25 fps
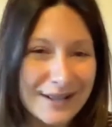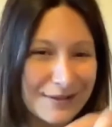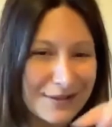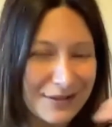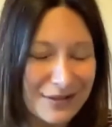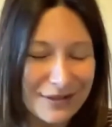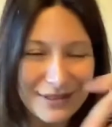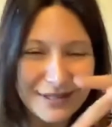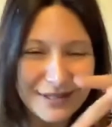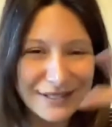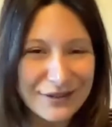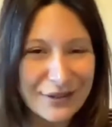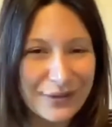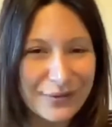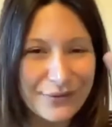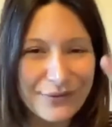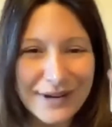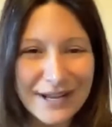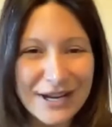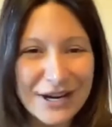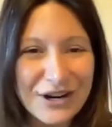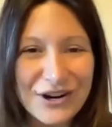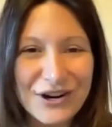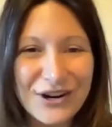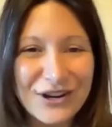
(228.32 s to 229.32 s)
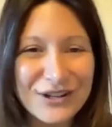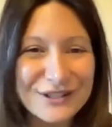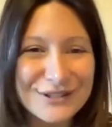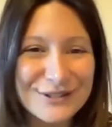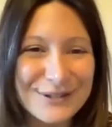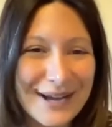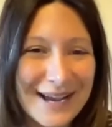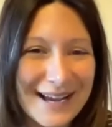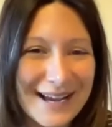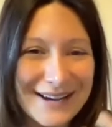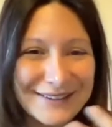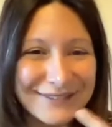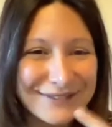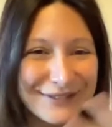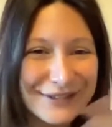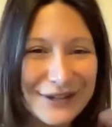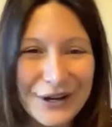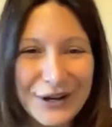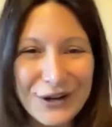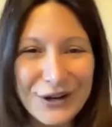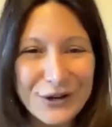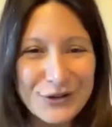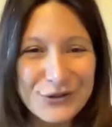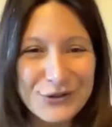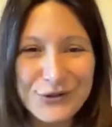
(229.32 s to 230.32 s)
these 3 girls who have
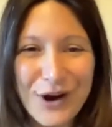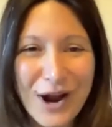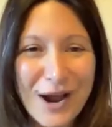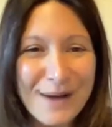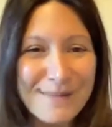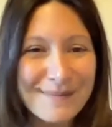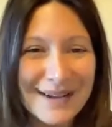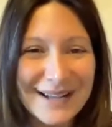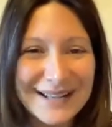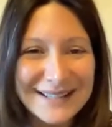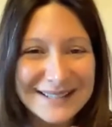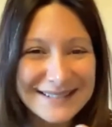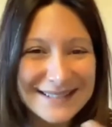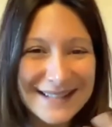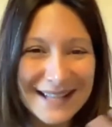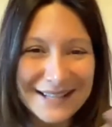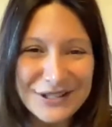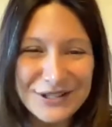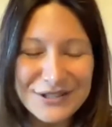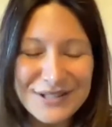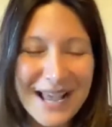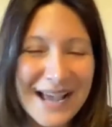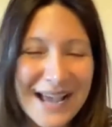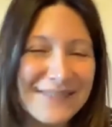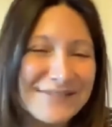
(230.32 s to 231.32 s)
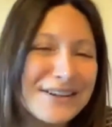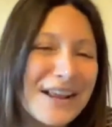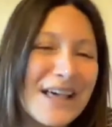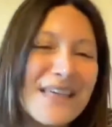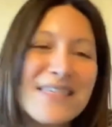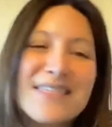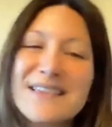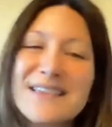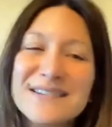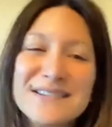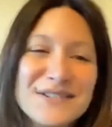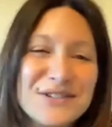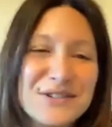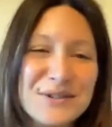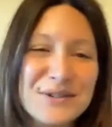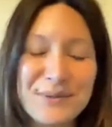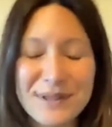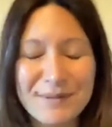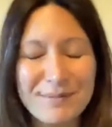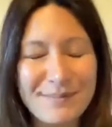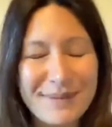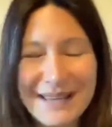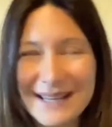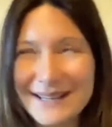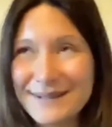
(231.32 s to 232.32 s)
dramas that just have nothing to do
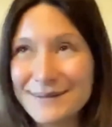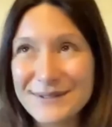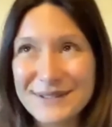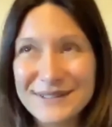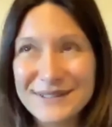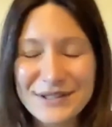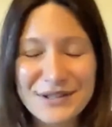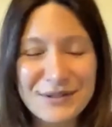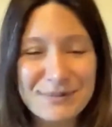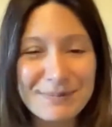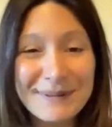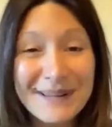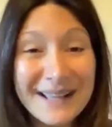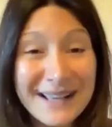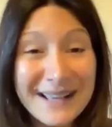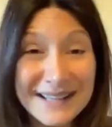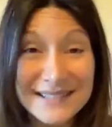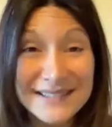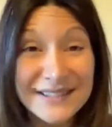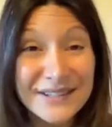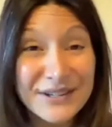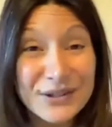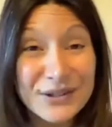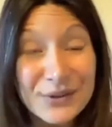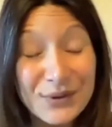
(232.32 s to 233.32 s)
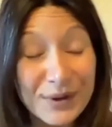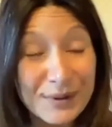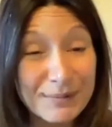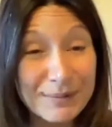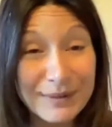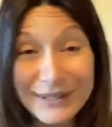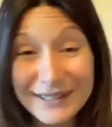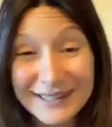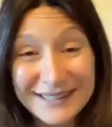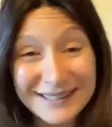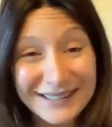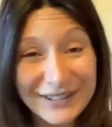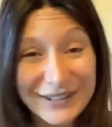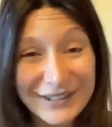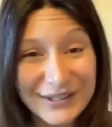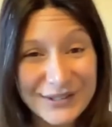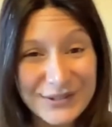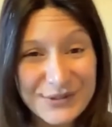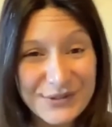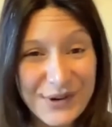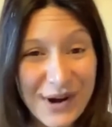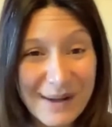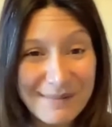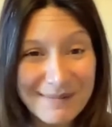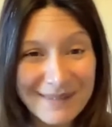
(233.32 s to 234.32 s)
with being displaced. They're normal little girl
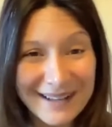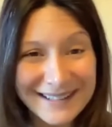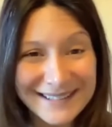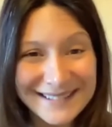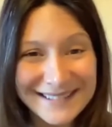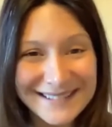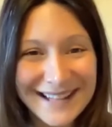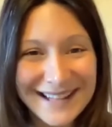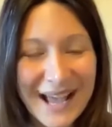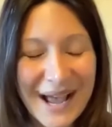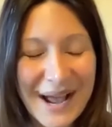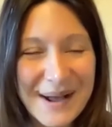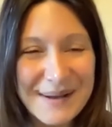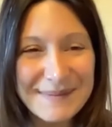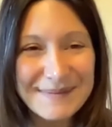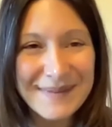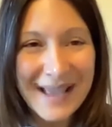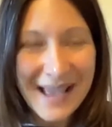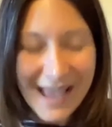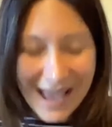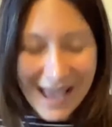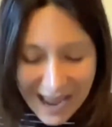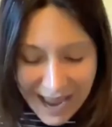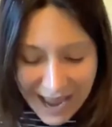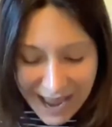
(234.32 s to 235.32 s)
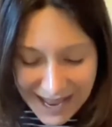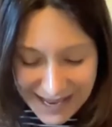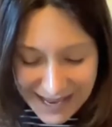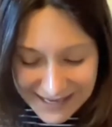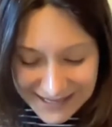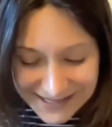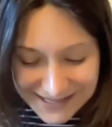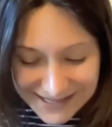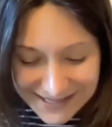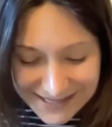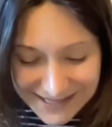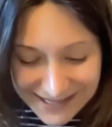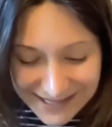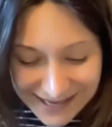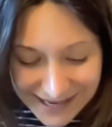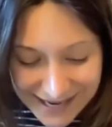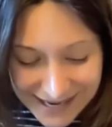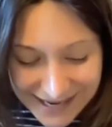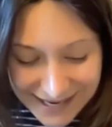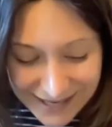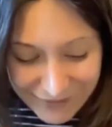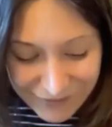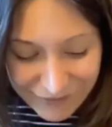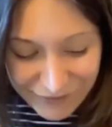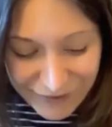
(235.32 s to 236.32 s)
dramas.
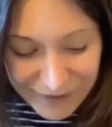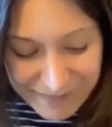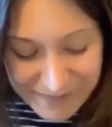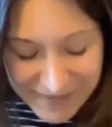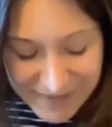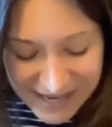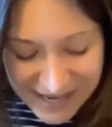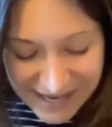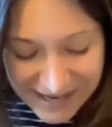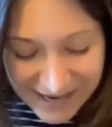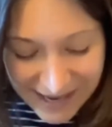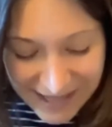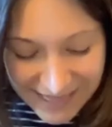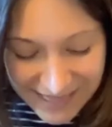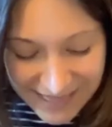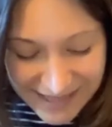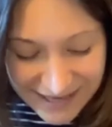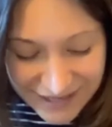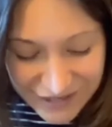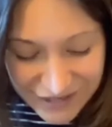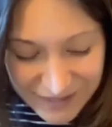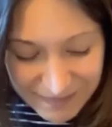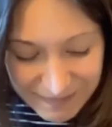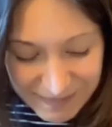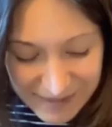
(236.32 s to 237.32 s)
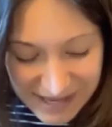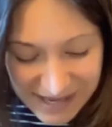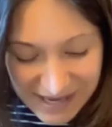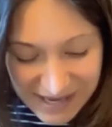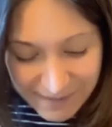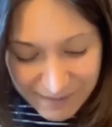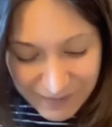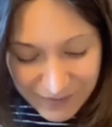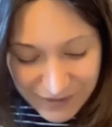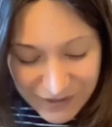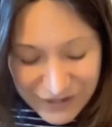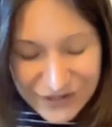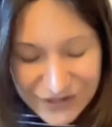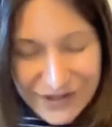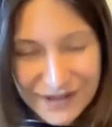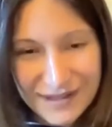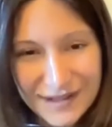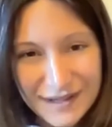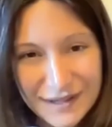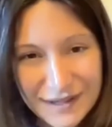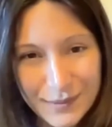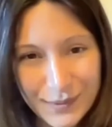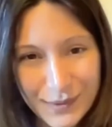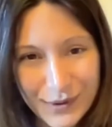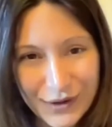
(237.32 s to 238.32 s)
For me, I think just being immersed in
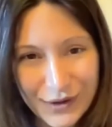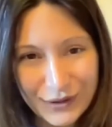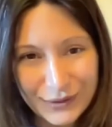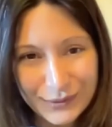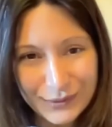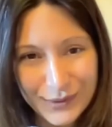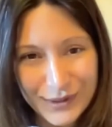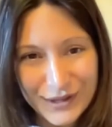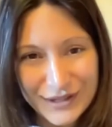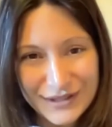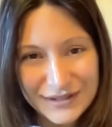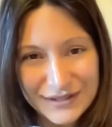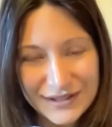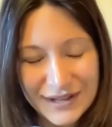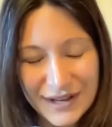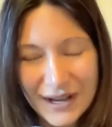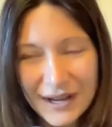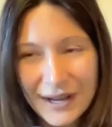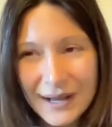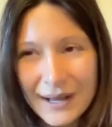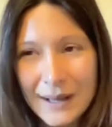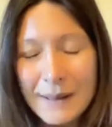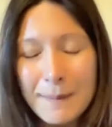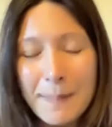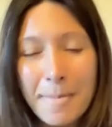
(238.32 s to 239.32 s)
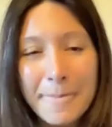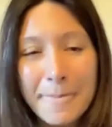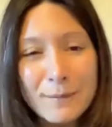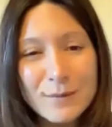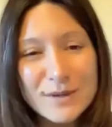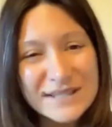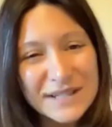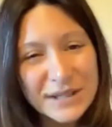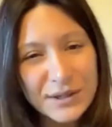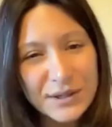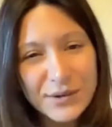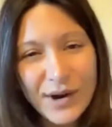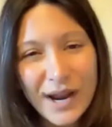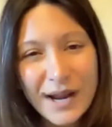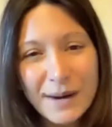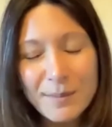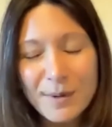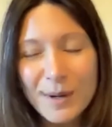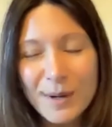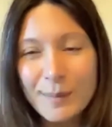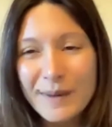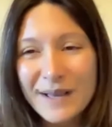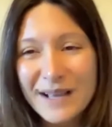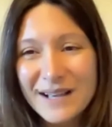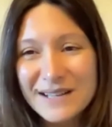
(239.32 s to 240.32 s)
this world was
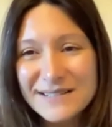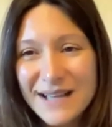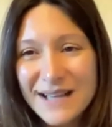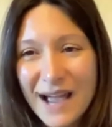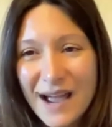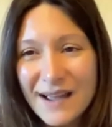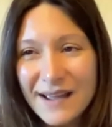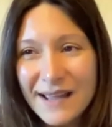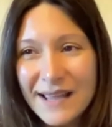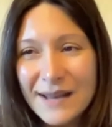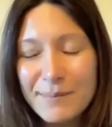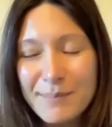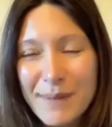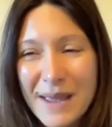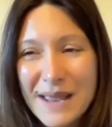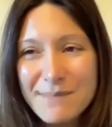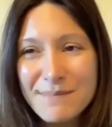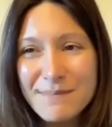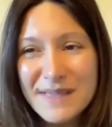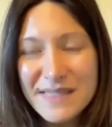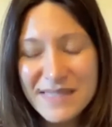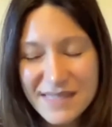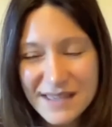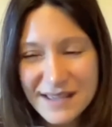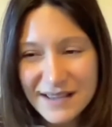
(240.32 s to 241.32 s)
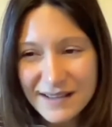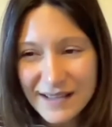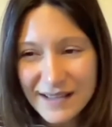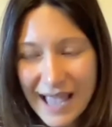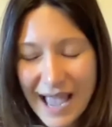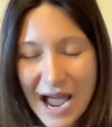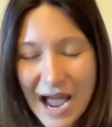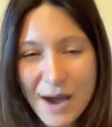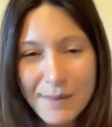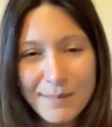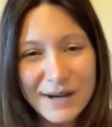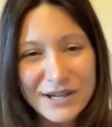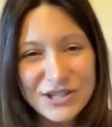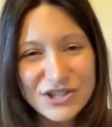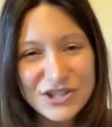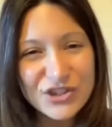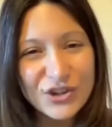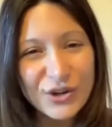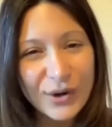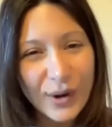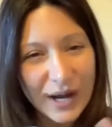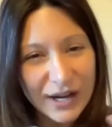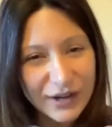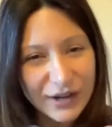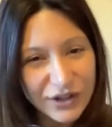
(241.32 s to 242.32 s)
incredible, because it made me think how much,
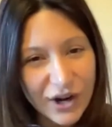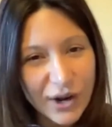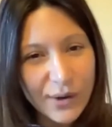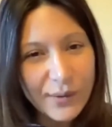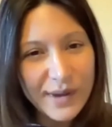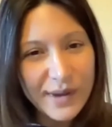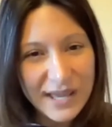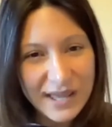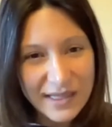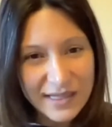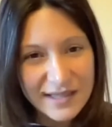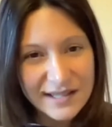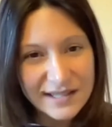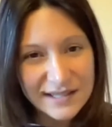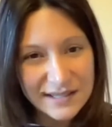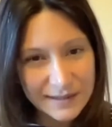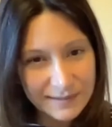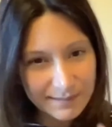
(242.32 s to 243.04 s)
knowing this